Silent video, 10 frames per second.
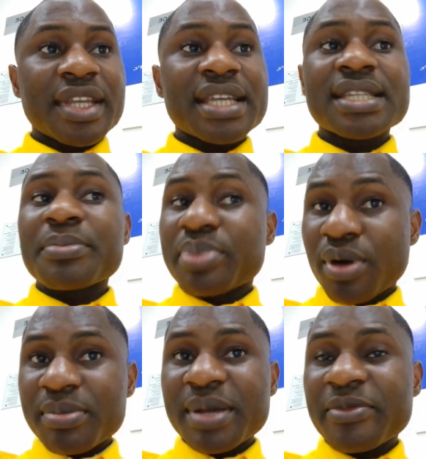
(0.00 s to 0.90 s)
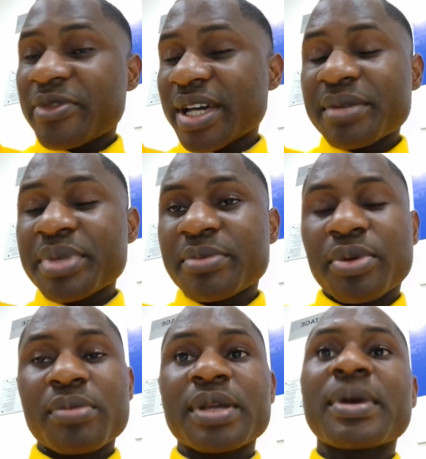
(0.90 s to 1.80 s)
It's a problem, very big
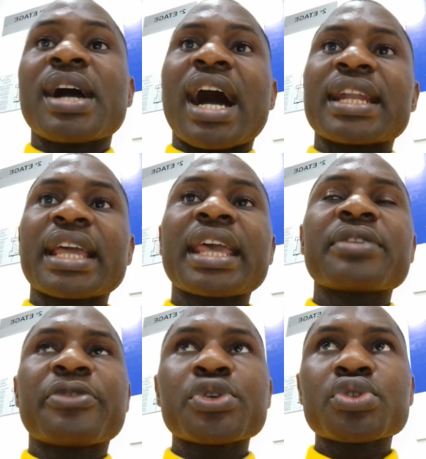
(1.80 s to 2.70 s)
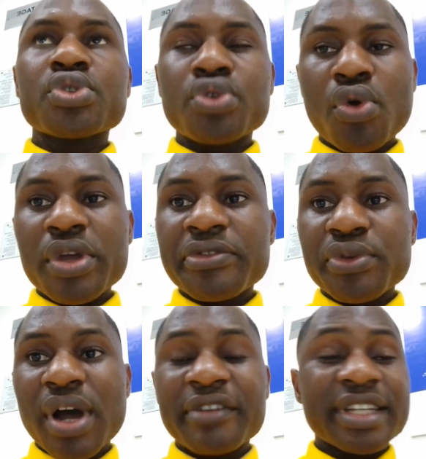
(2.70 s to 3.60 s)
problem. And again, for you to know if
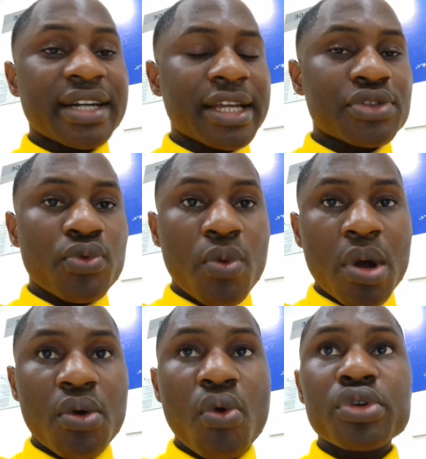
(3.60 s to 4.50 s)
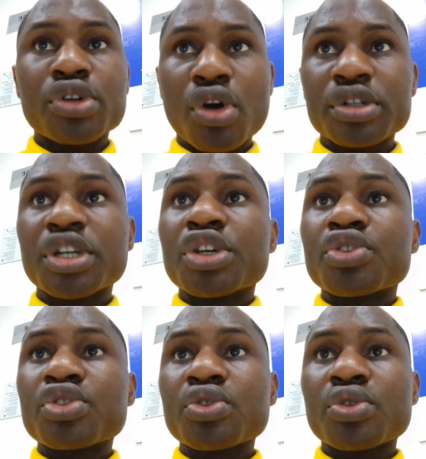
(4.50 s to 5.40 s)
you have the right to work or not,
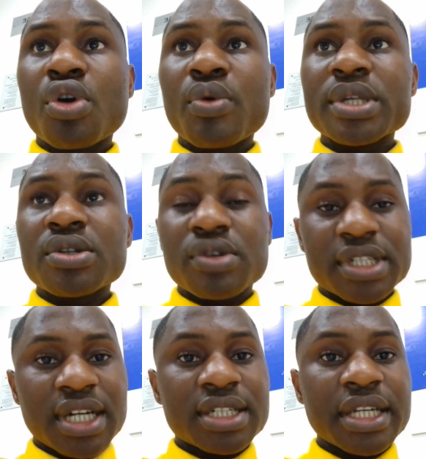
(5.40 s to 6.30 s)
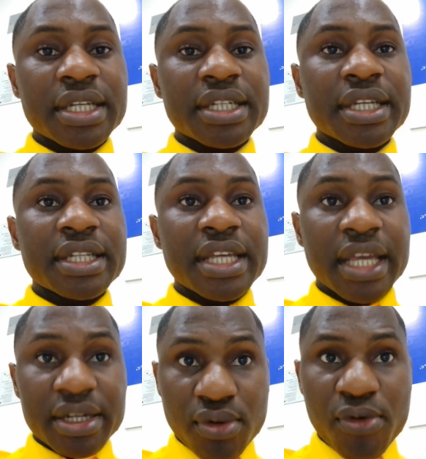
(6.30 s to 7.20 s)
you should always contact the, the, the
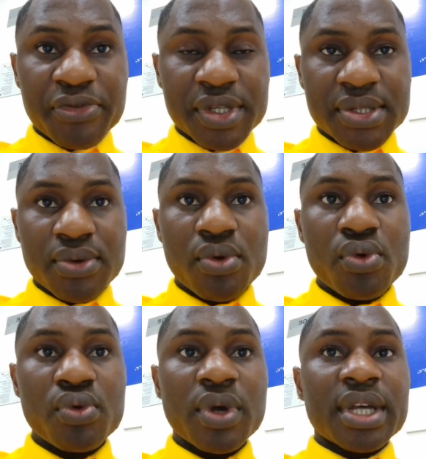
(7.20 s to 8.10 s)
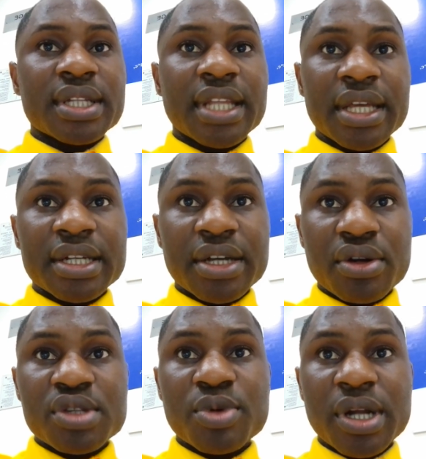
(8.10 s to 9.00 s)
head office or the, the
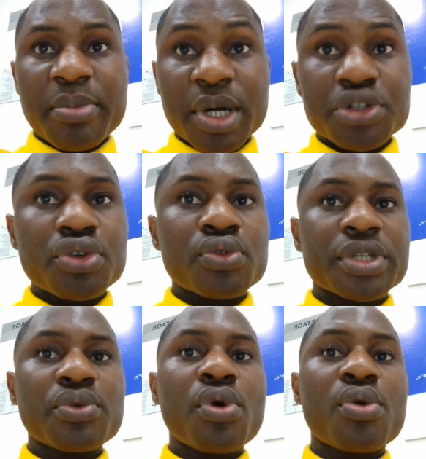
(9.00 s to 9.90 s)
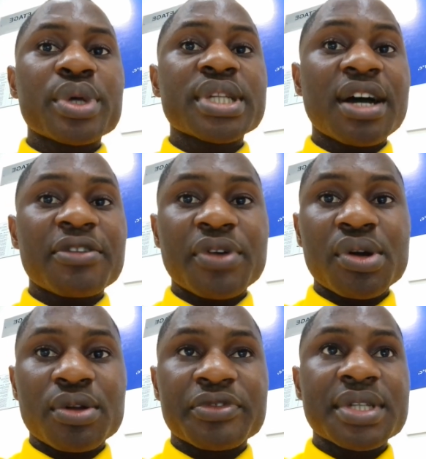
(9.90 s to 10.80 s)
cross-border patrol. They will always have
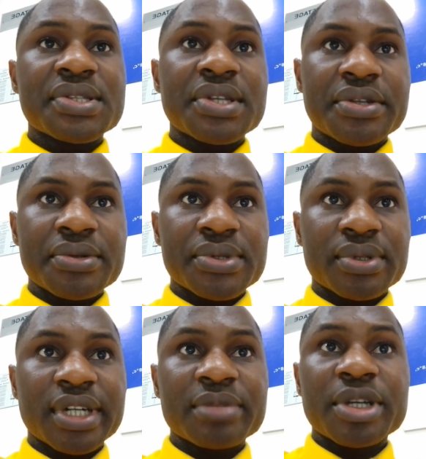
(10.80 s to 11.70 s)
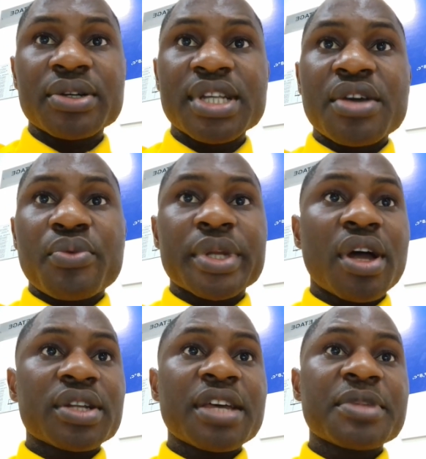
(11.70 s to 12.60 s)
all of these details, all right? Because
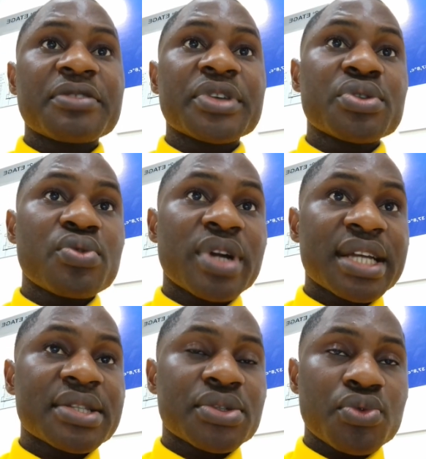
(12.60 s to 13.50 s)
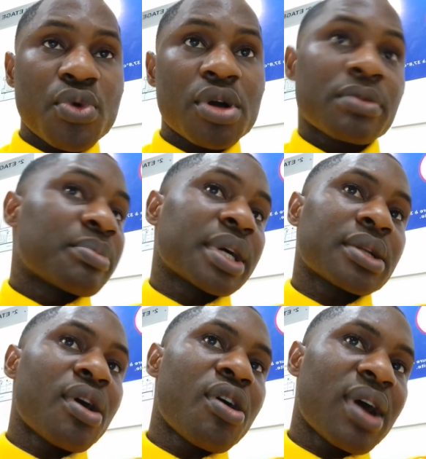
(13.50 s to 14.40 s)
without them giving you rights to work,
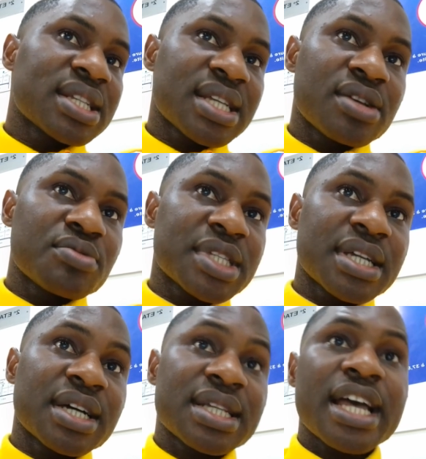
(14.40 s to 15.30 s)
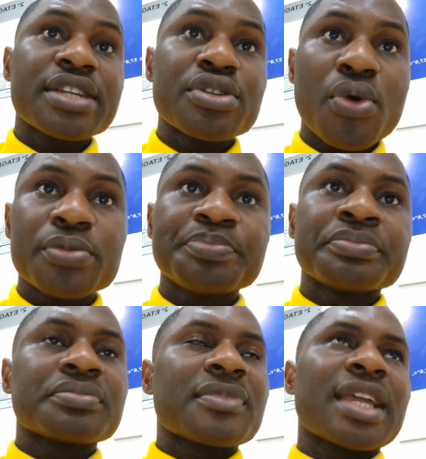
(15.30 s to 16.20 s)
but all asylum seekers I know,
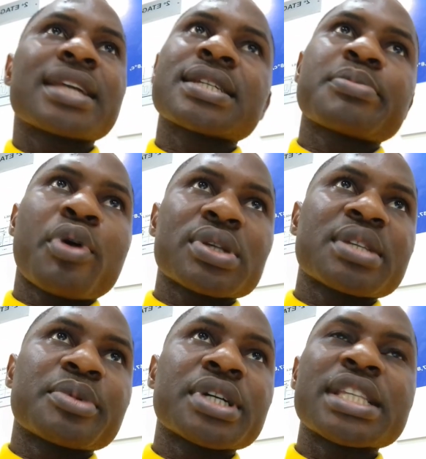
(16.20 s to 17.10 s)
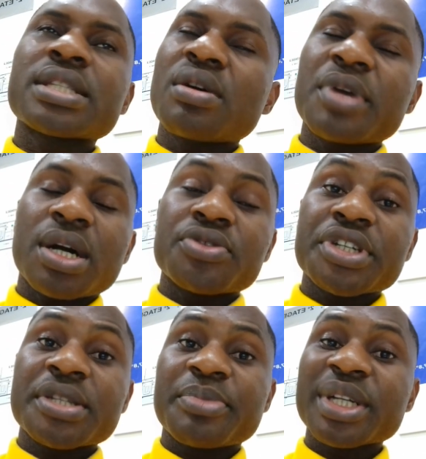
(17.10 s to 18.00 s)
it is possible in some
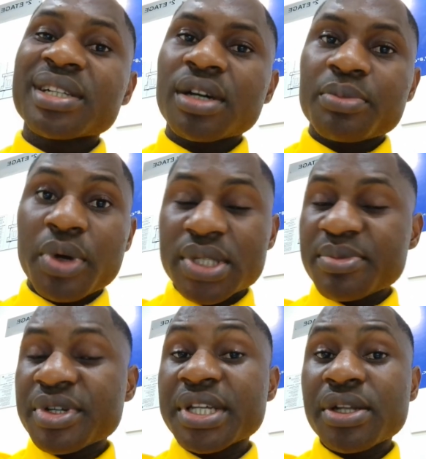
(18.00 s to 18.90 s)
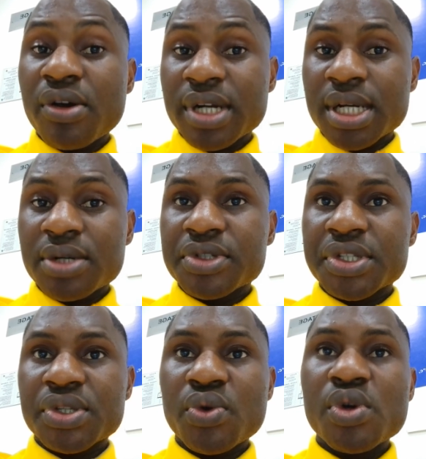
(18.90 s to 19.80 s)
countries, but not possible in other
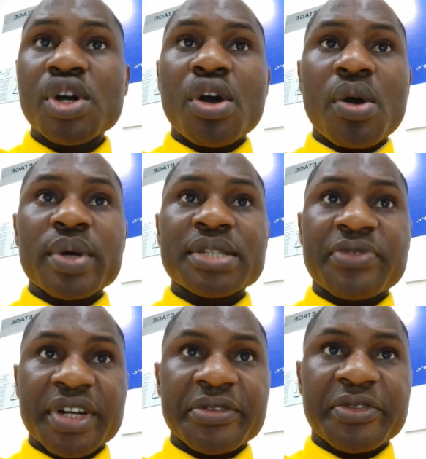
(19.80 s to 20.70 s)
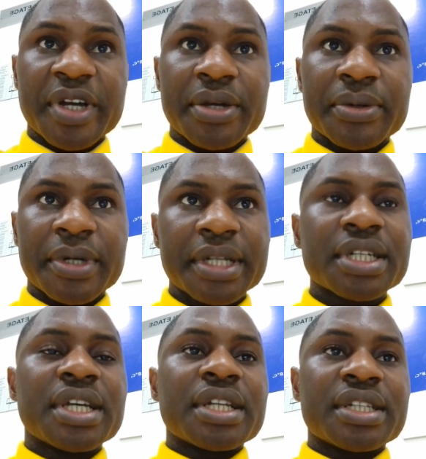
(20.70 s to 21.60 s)
countries. So always verify, all right?
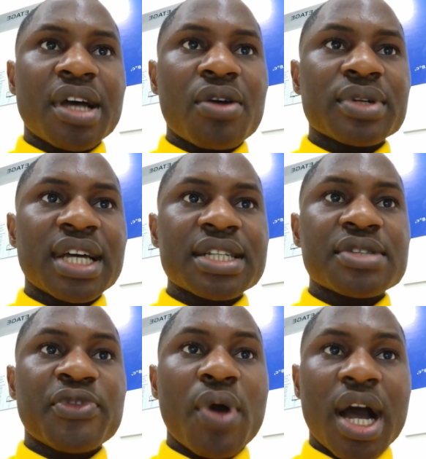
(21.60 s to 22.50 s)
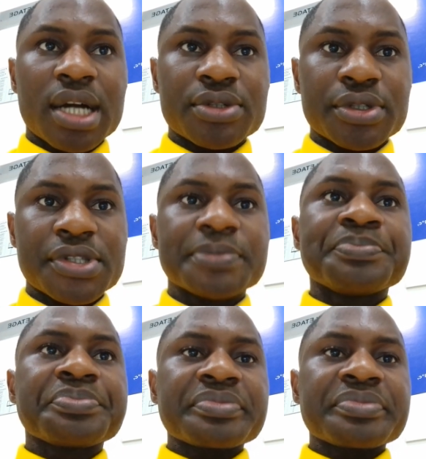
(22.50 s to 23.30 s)
Now, that is for adults.